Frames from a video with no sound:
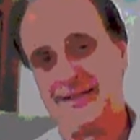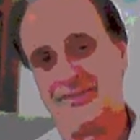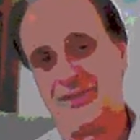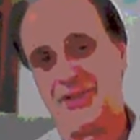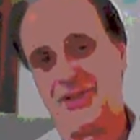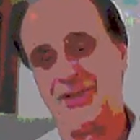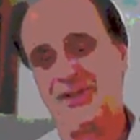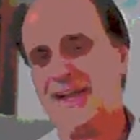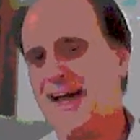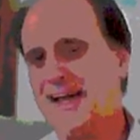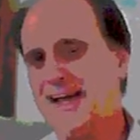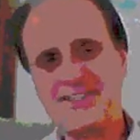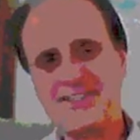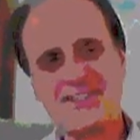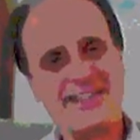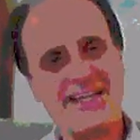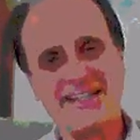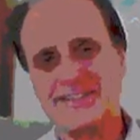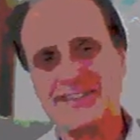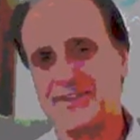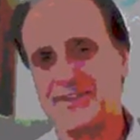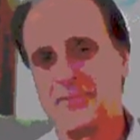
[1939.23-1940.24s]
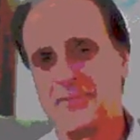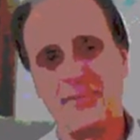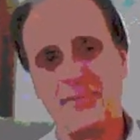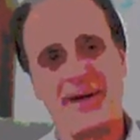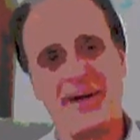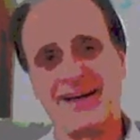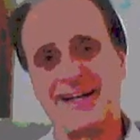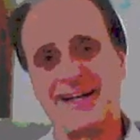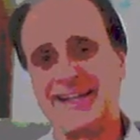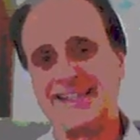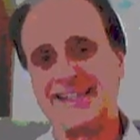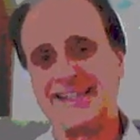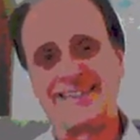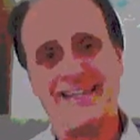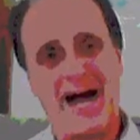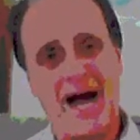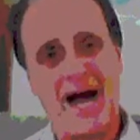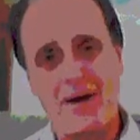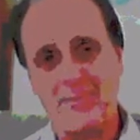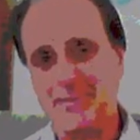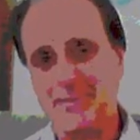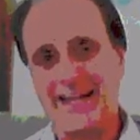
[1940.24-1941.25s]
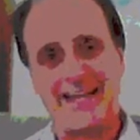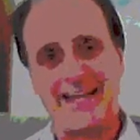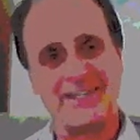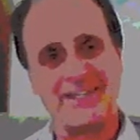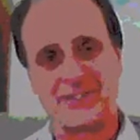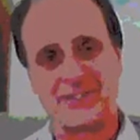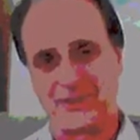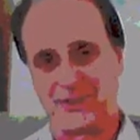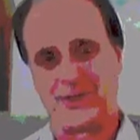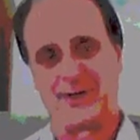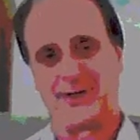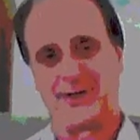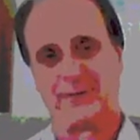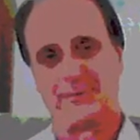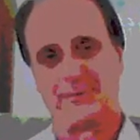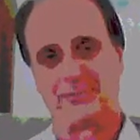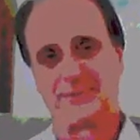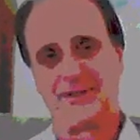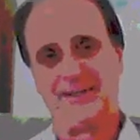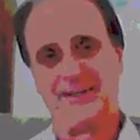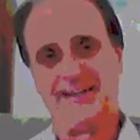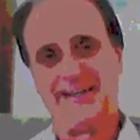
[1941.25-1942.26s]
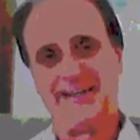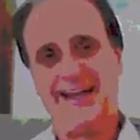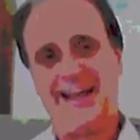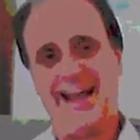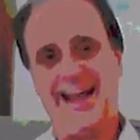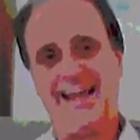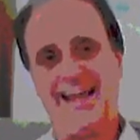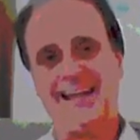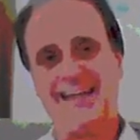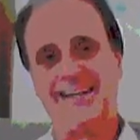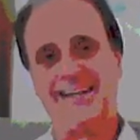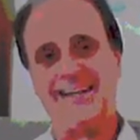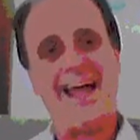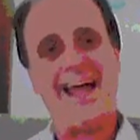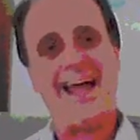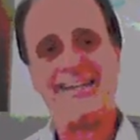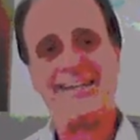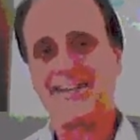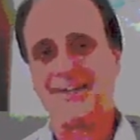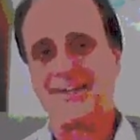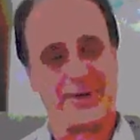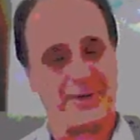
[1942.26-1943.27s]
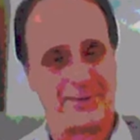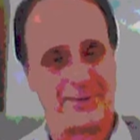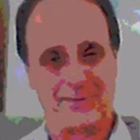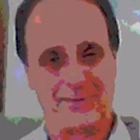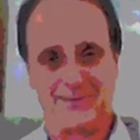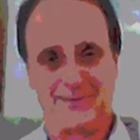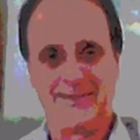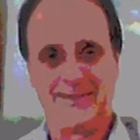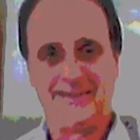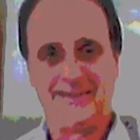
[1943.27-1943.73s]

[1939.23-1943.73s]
The United States of America dominates Europe and NATO.